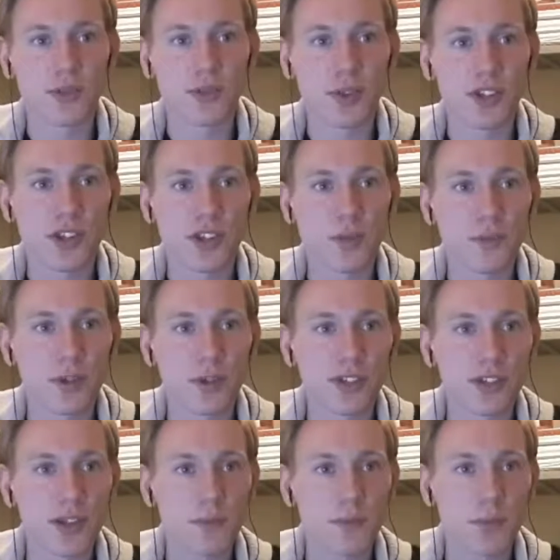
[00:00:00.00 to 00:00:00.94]

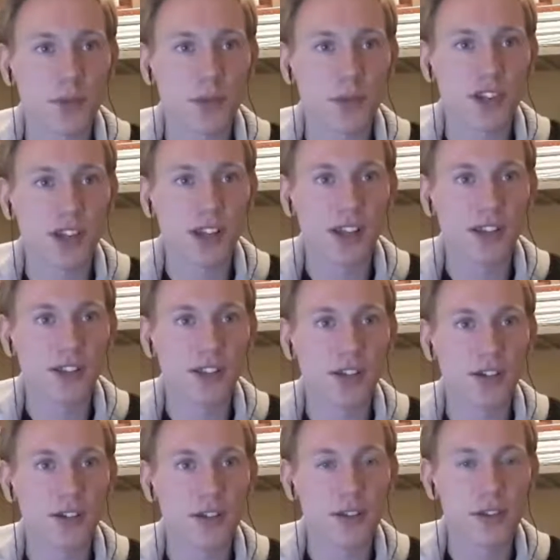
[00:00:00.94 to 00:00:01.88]
clicks on the
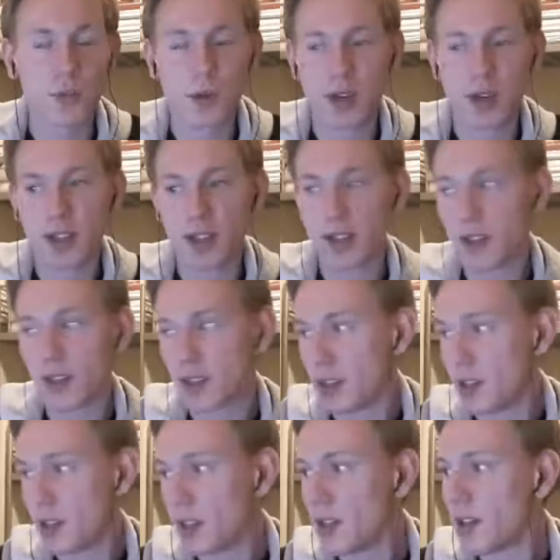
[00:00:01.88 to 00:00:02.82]
earthquake,
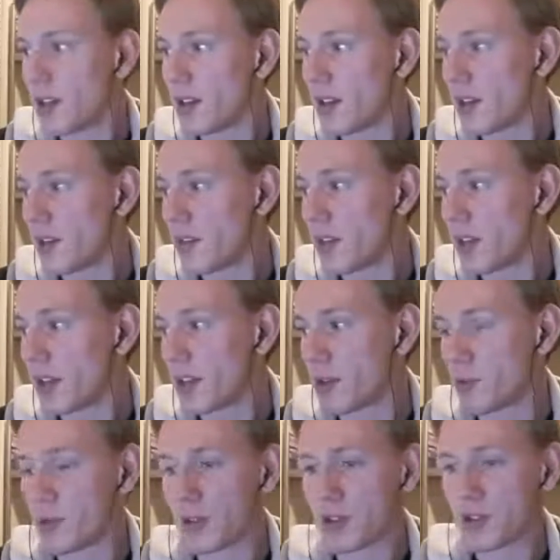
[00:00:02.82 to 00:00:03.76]
then it will
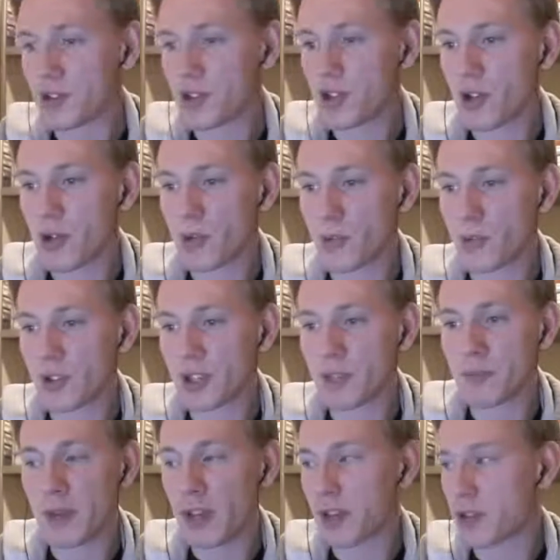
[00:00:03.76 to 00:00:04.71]
show what the
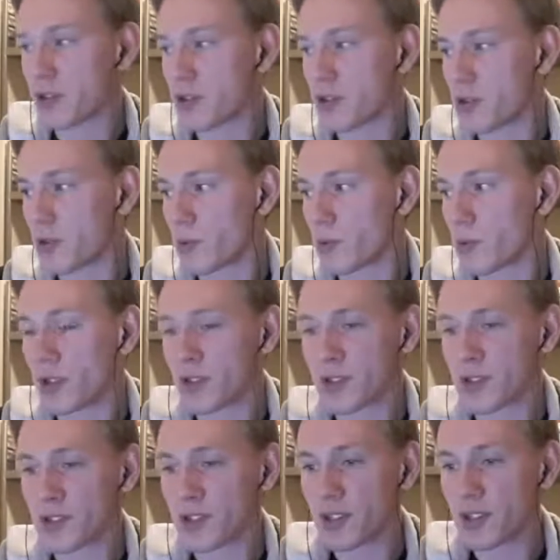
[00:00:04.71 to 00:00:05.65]
magnitude was.
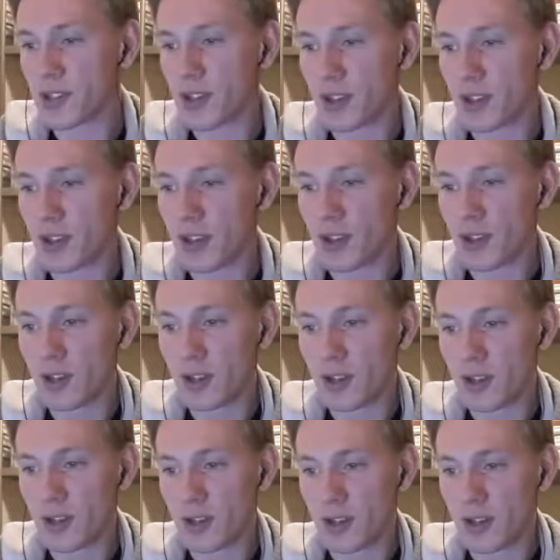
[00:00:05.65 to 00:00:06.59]

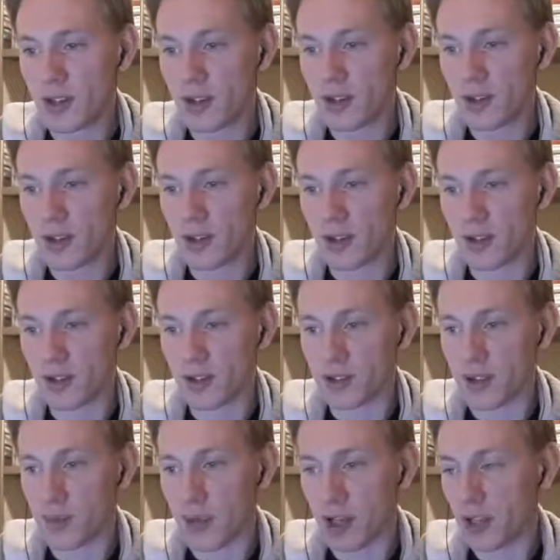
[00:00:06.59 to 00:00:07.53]
Emma, can you
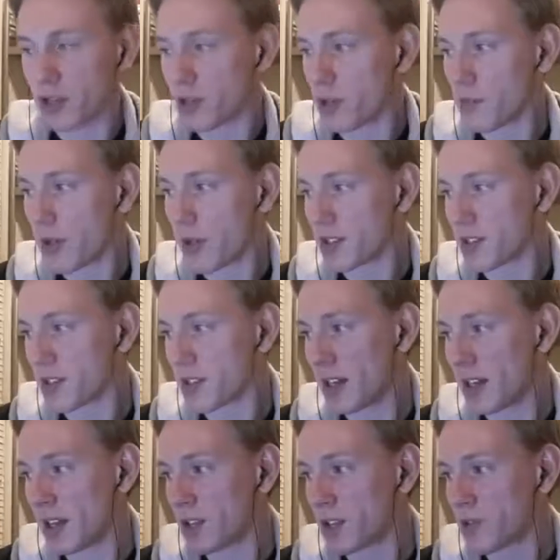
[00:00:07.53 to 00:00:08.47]
go back to that last
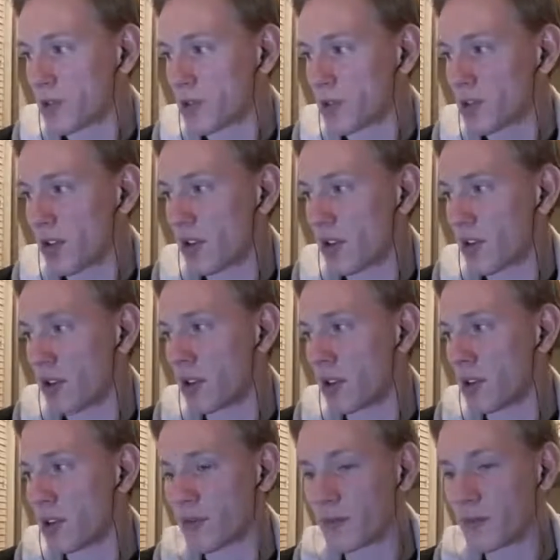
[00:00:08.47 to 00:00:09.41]
one?
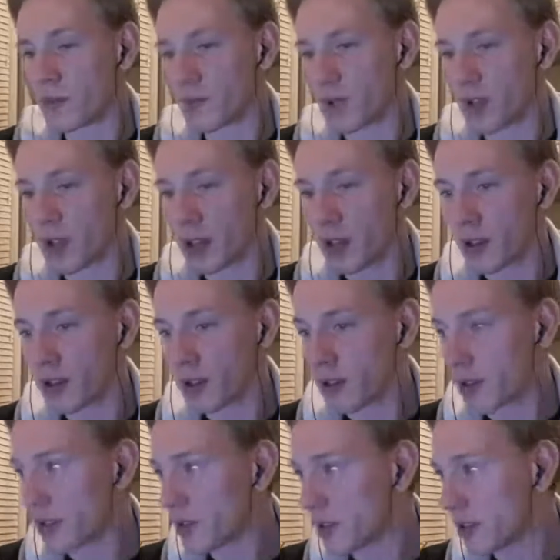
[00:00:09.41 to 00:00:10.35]
Okay, let's get
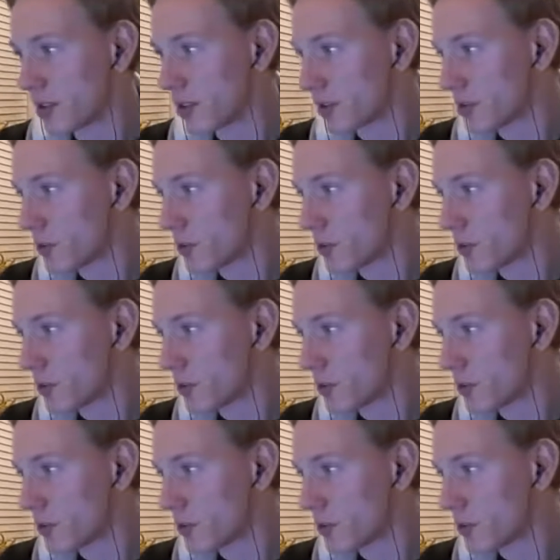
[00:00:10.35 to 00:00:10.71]
this one.